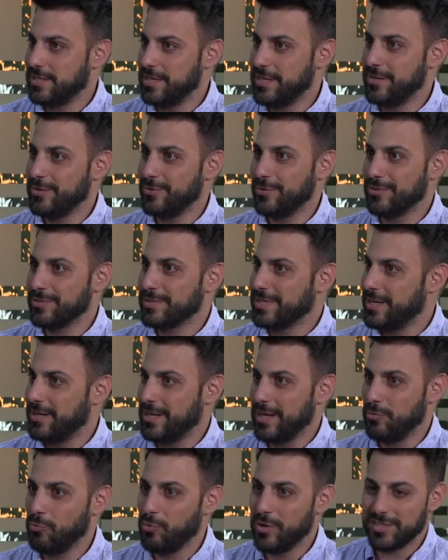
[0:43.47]
deals
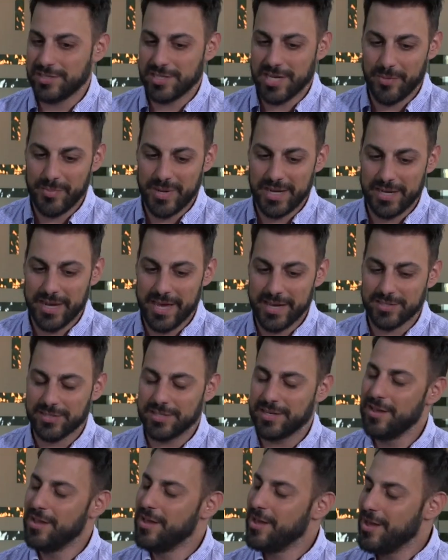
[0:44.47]
and, and what's coming
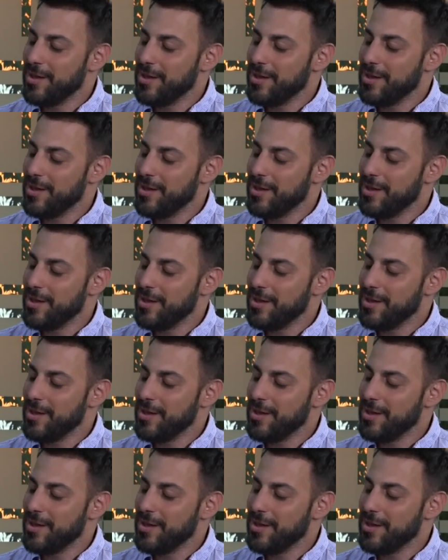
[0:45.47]
next.